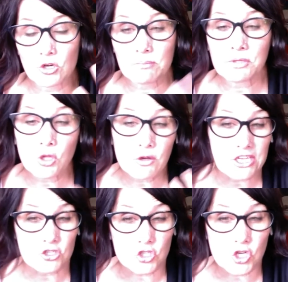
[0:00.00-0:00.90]
your
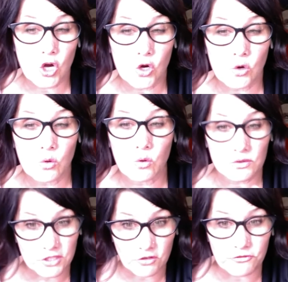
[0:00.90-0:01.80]
employees know,
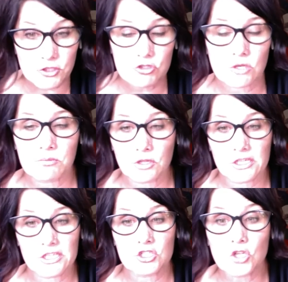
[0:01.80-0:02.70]
your future
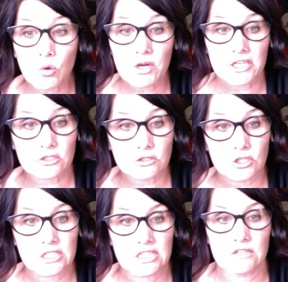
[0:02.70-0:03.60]
employees know what you're
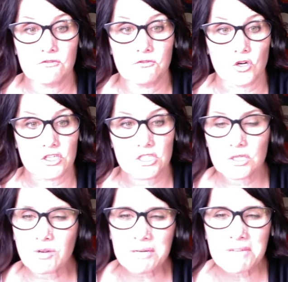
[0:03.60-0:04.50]
looking for?
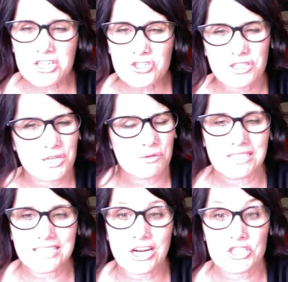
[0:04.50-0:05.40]
So you want to make sure that you're
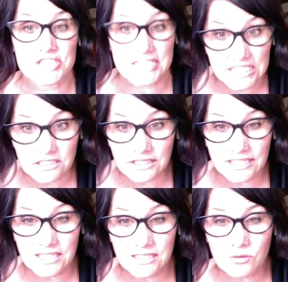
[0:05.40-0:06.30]
really
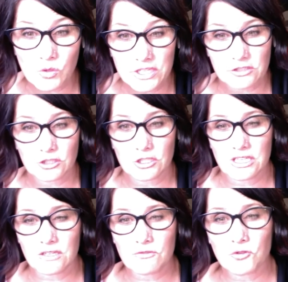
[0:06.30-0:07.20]
articulating what you're
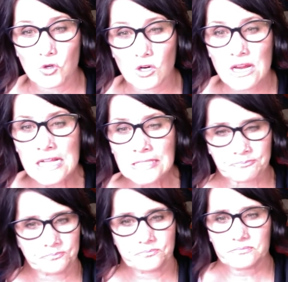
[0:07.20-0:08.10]
looking for
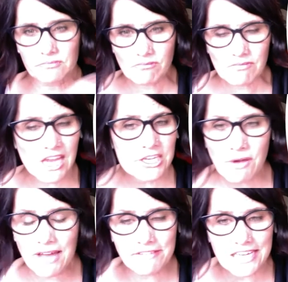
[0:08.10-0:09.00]
and
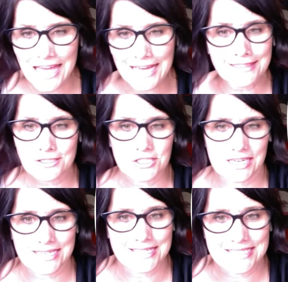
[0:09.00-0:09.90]
you have an ad that's
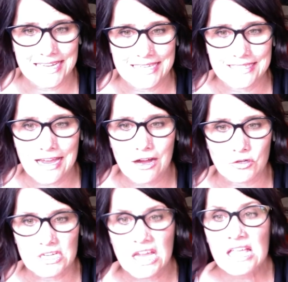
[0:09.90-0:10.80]
going to stand
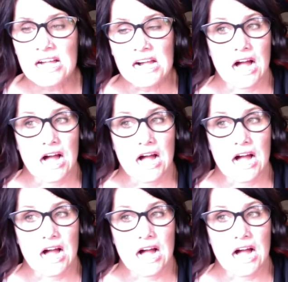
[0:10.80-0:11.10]
out.